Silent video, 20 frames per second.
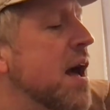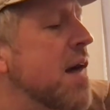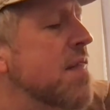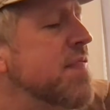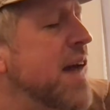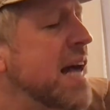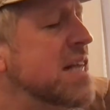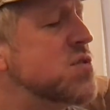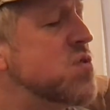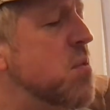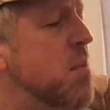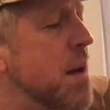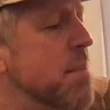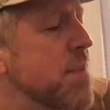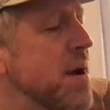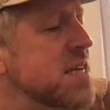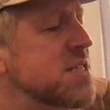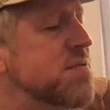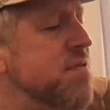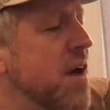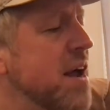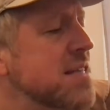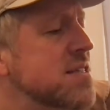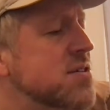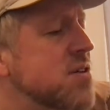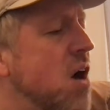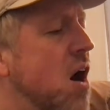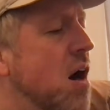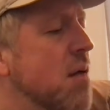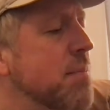That's what my best friends
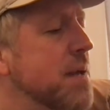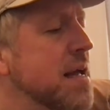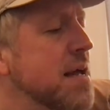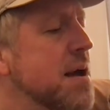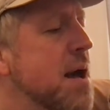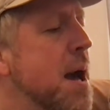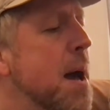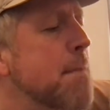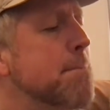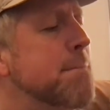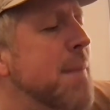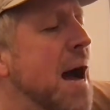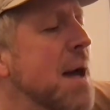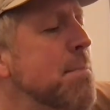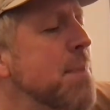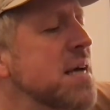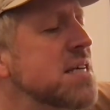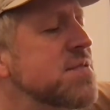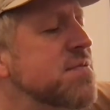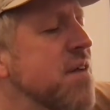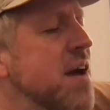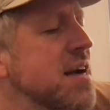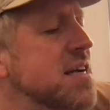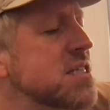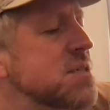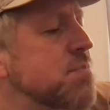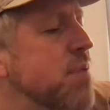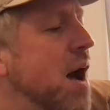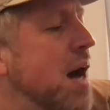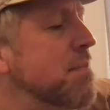call me. My best friend is
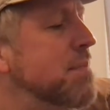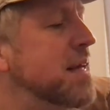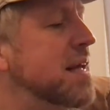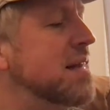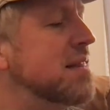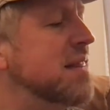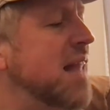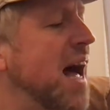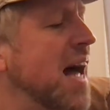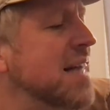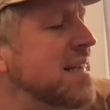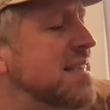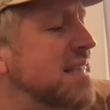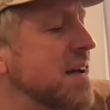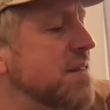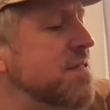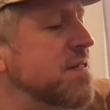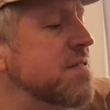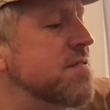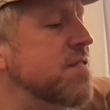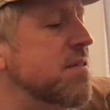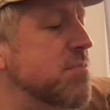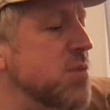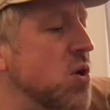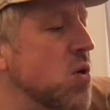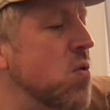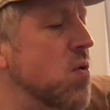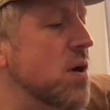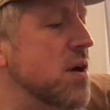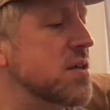probably a lot different from
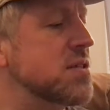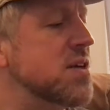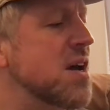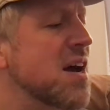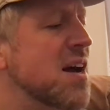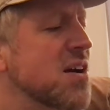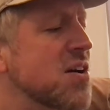yours,